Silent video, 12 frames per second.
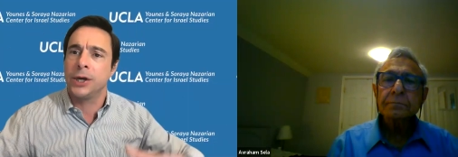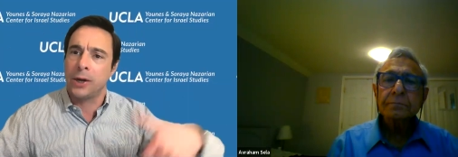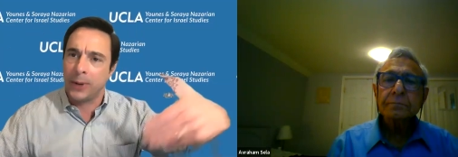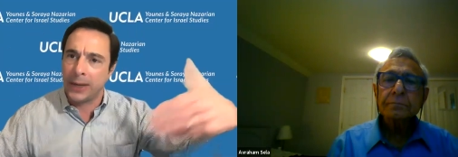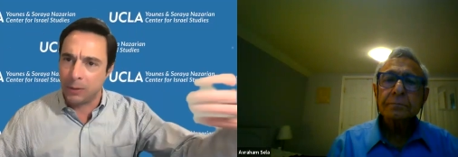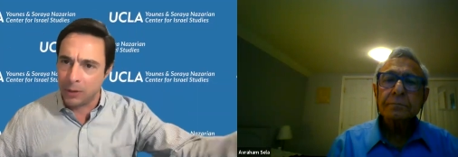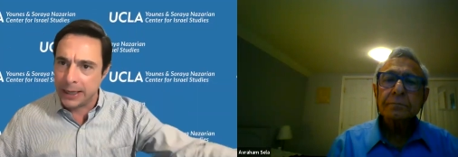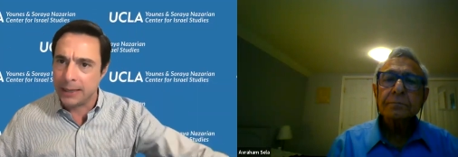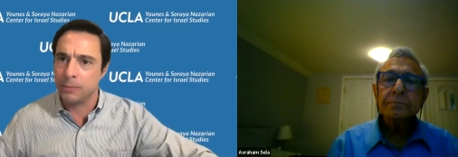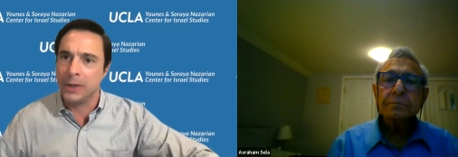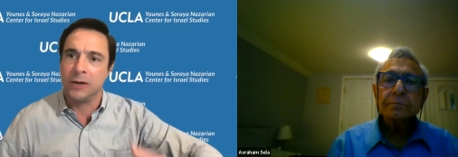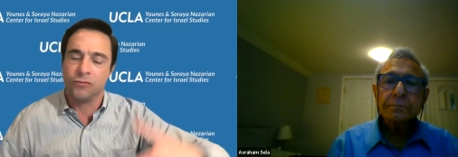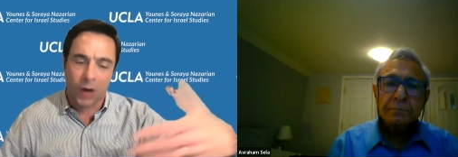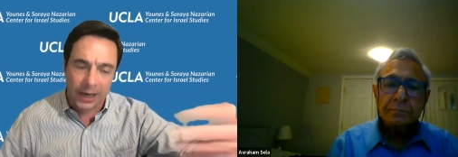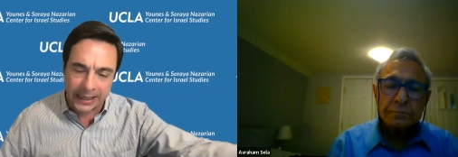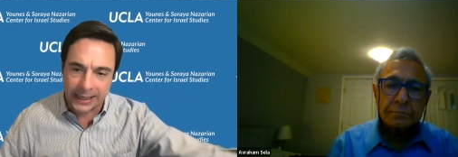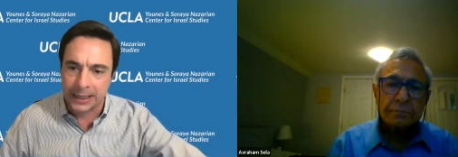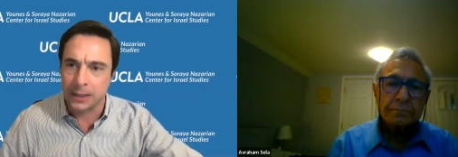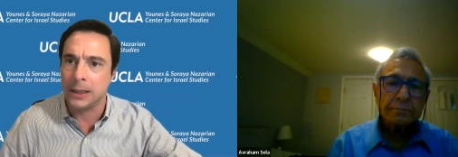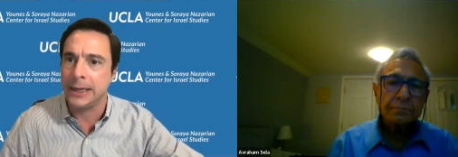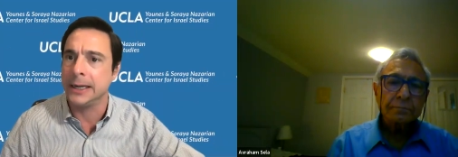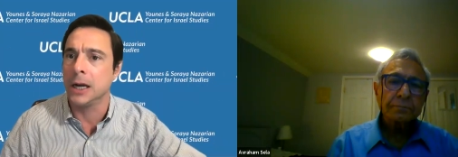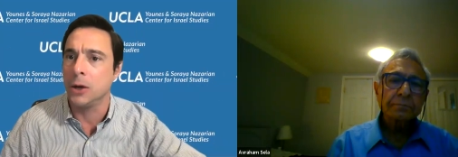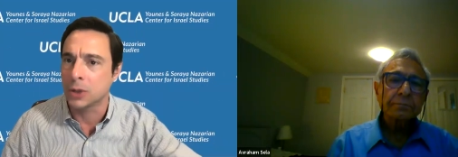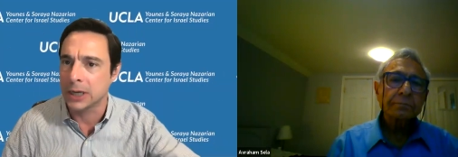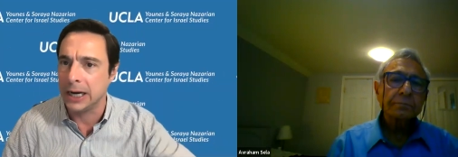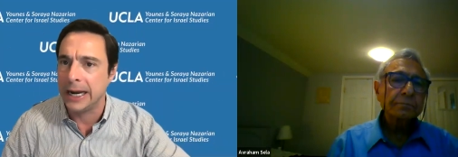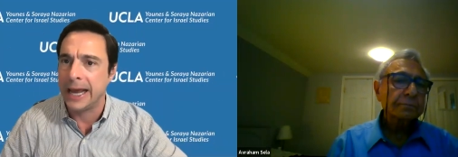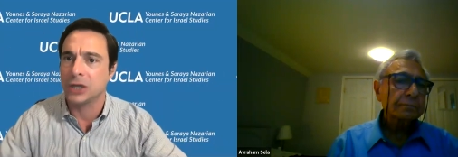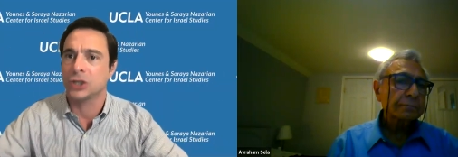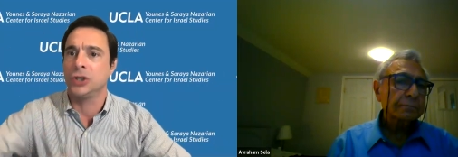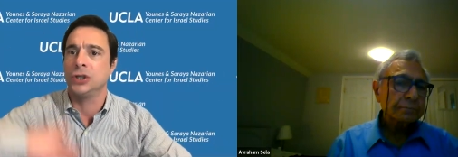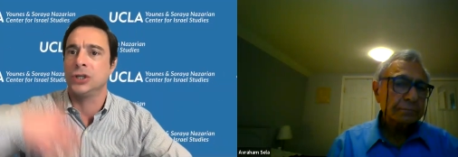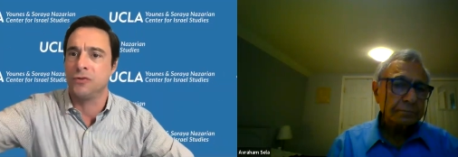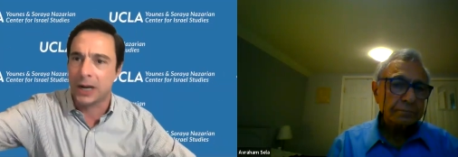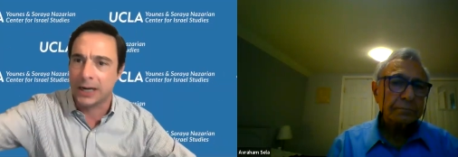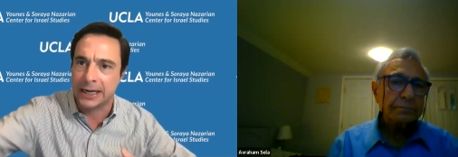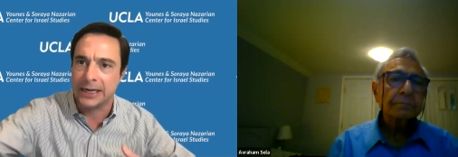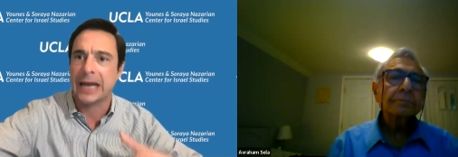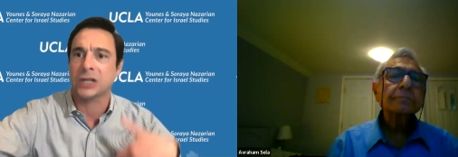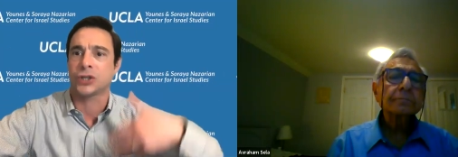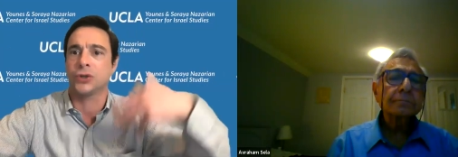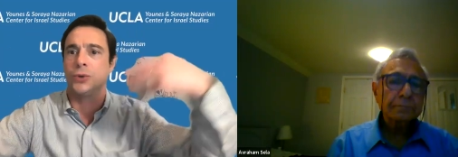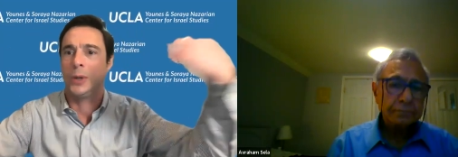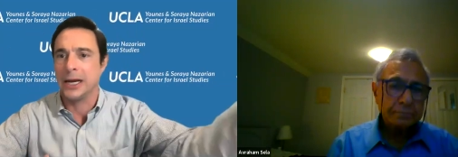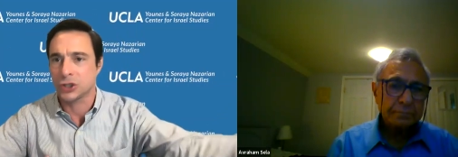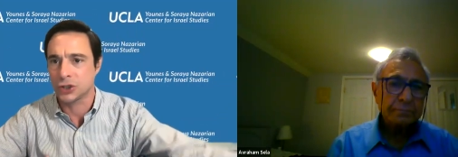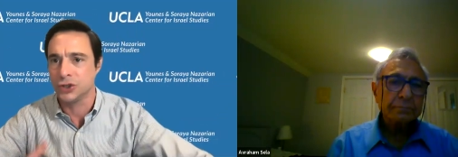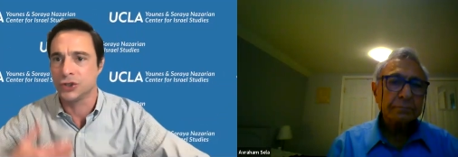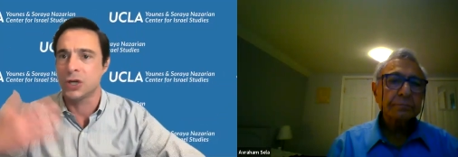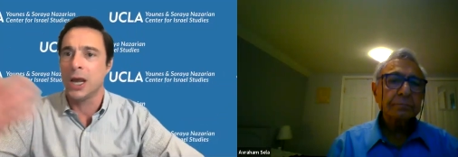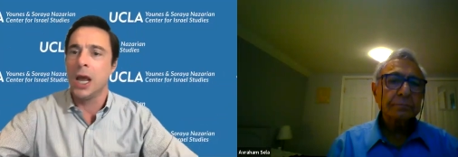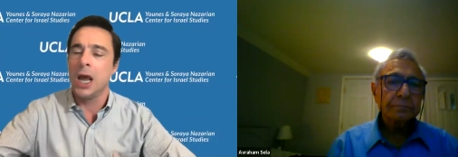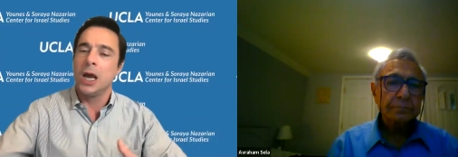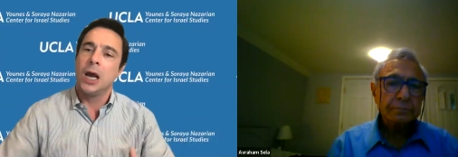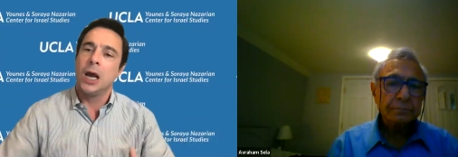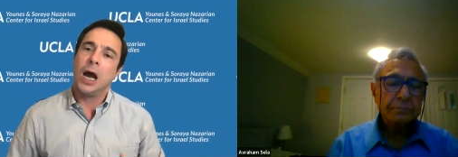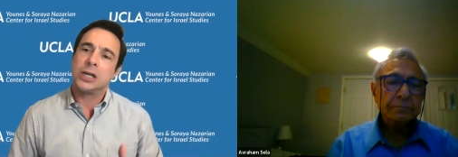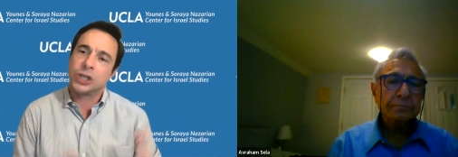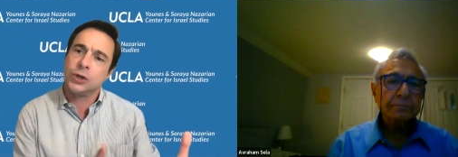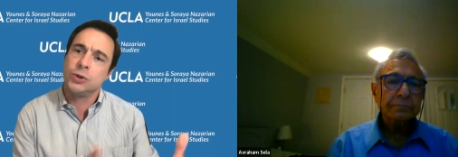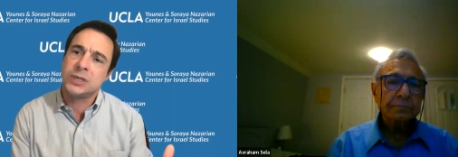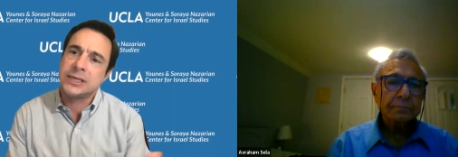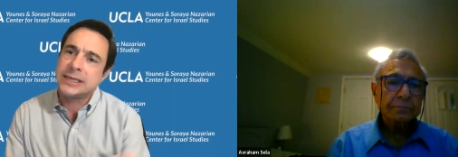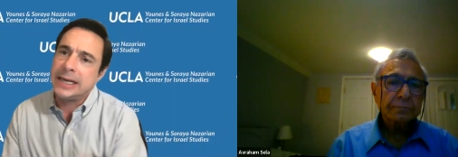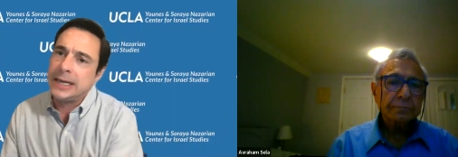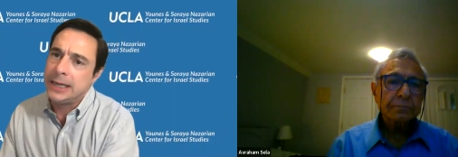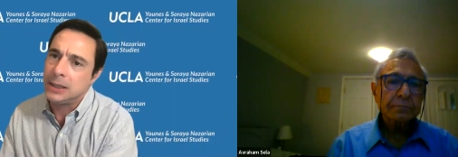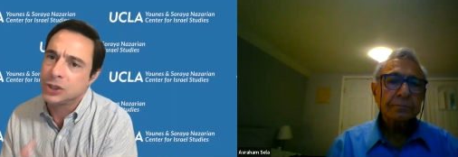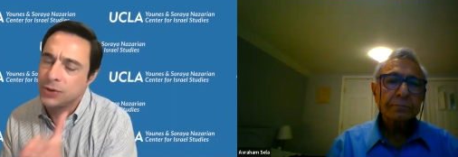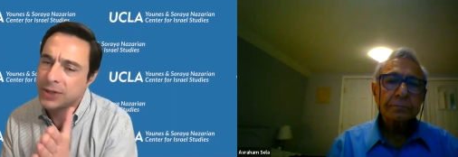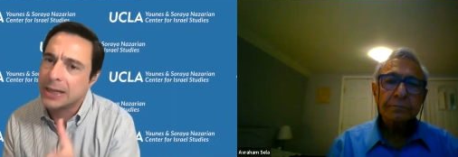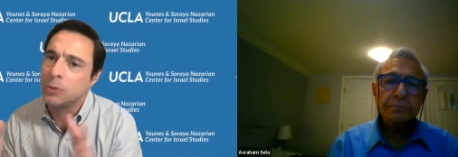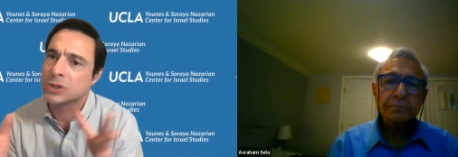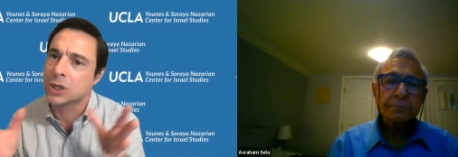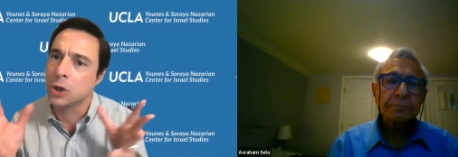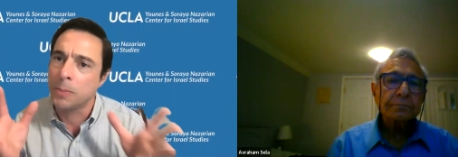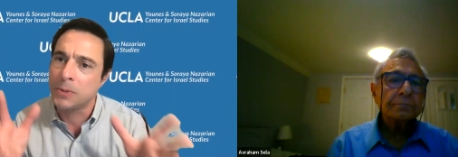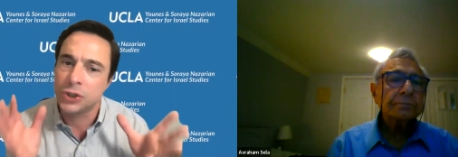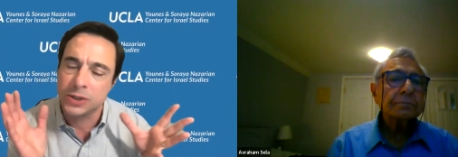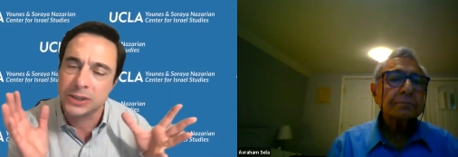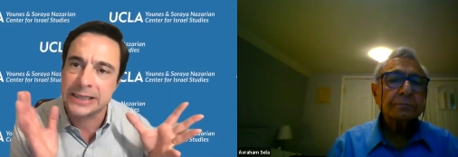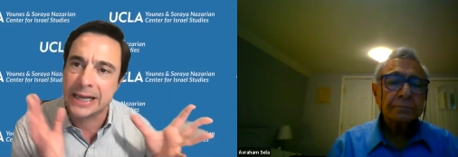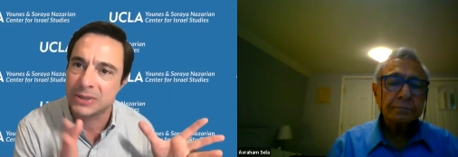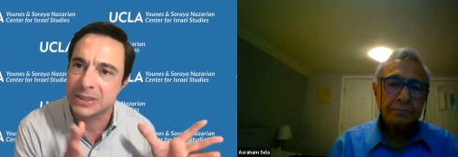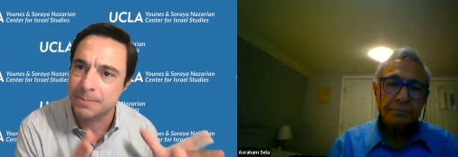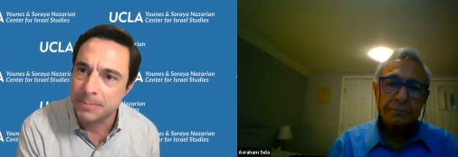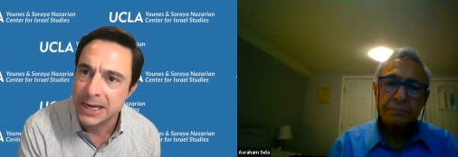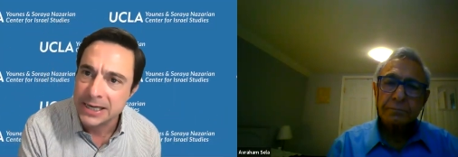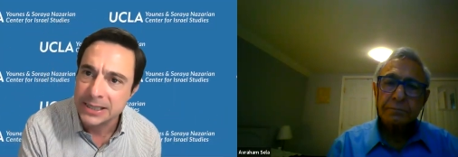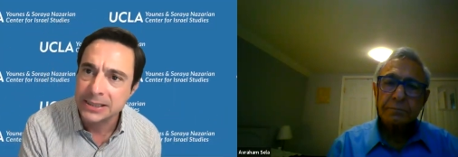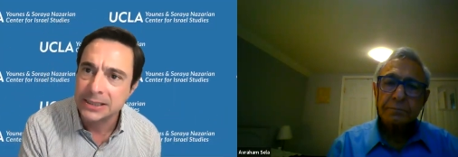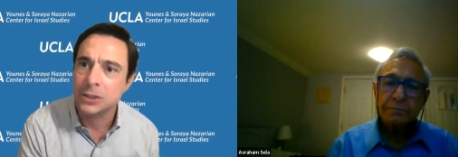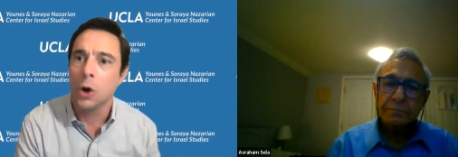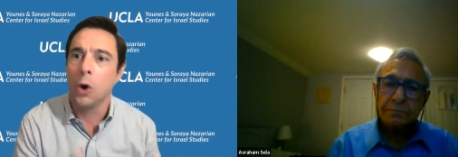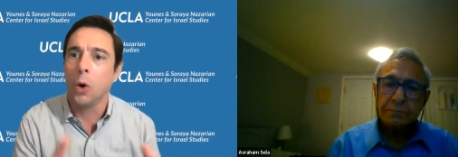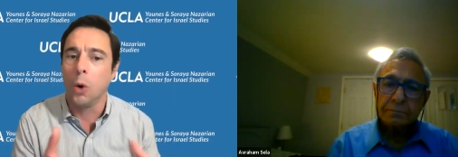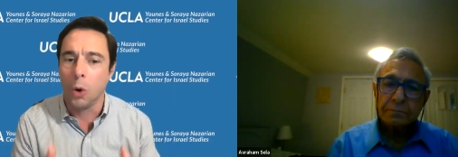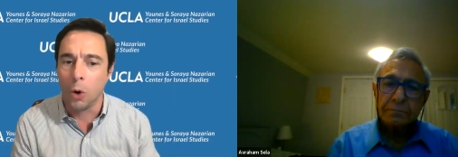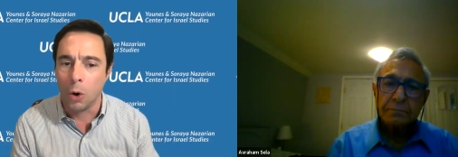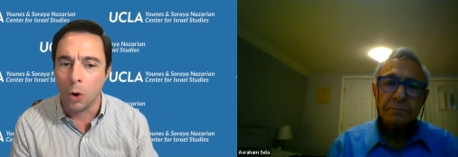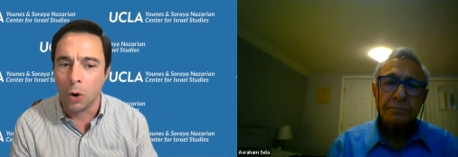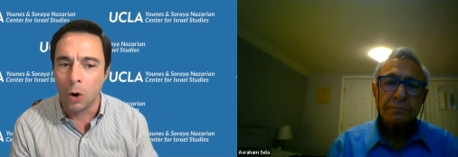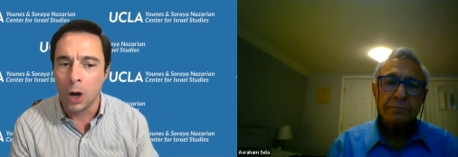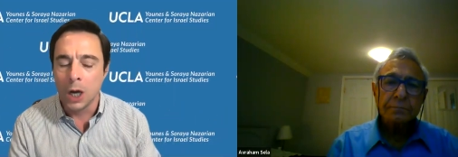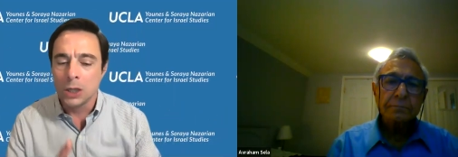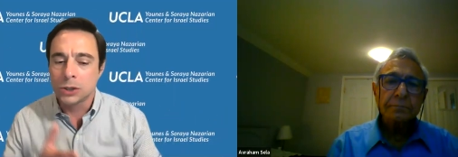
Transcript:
Speaker 1: you know, it, it, in running in in local elections and running in national elections. Uh, do you see? Do you think there was an opportunity that was missed, or